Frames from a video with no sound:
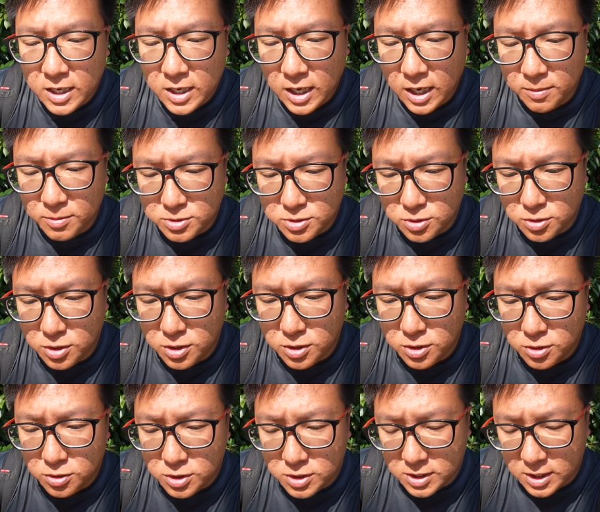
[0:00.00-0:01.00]
I'm also going to
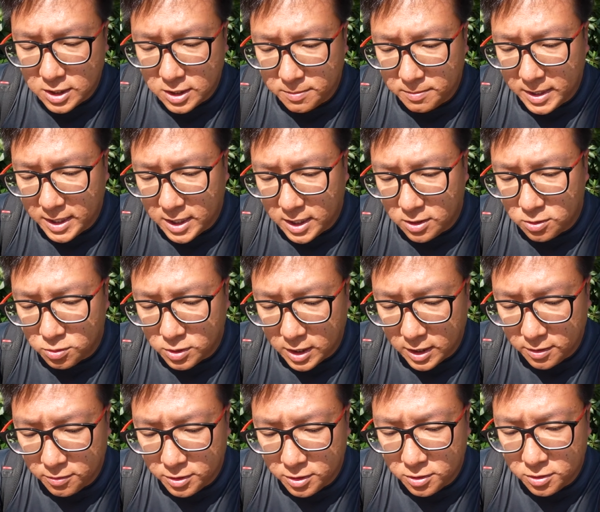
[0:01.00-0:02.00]
use Mega
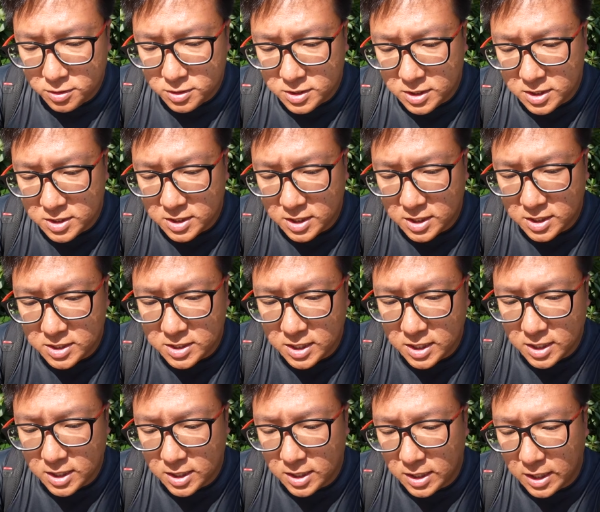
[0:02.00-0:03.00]
Lucario since it is
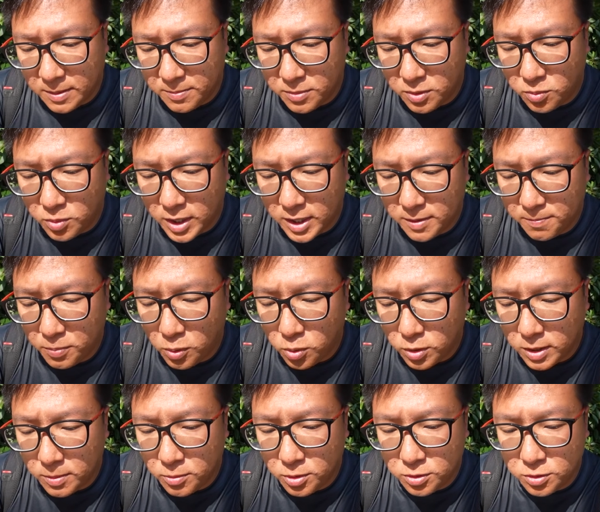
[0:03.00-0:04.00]
the #1
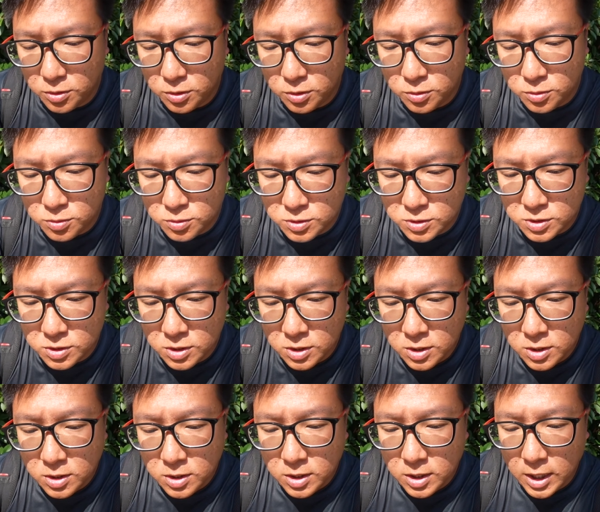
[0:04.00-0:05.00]
Pokemon to use.
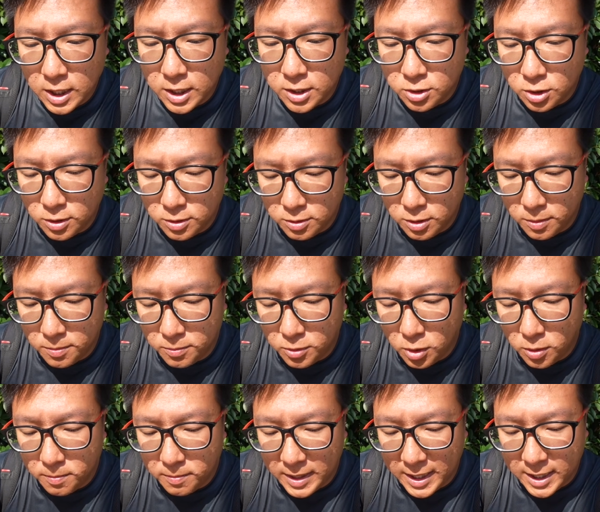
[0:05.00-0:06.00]
Not
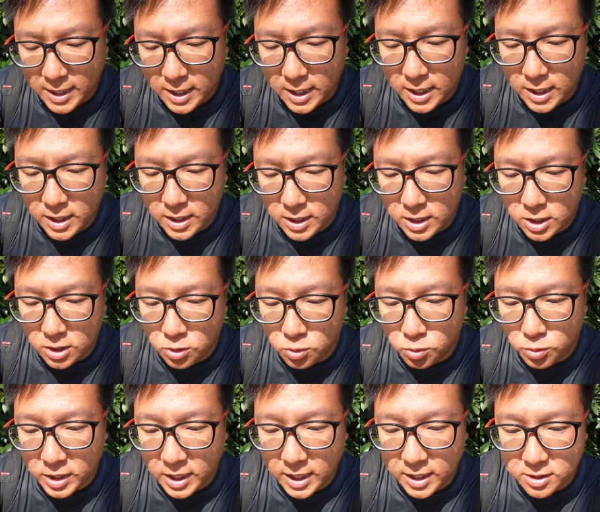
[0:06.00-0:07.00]
Mega
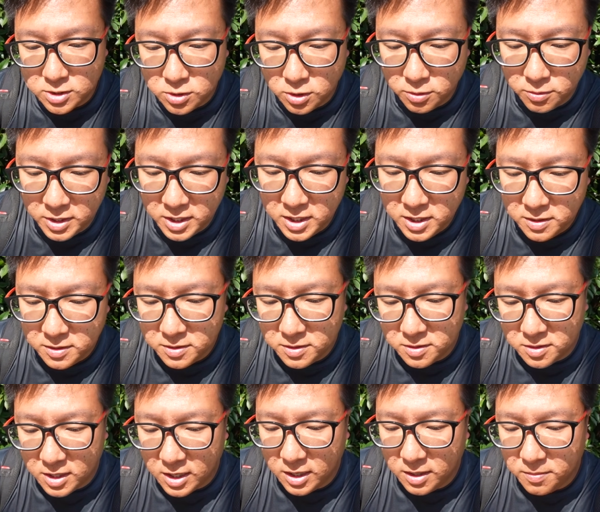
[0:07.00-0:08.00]
Lugia, sorry.
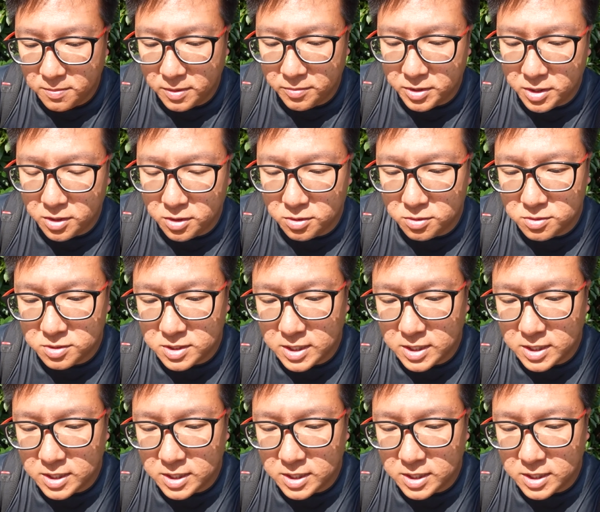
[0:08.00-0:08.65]
Okay, but we're going to use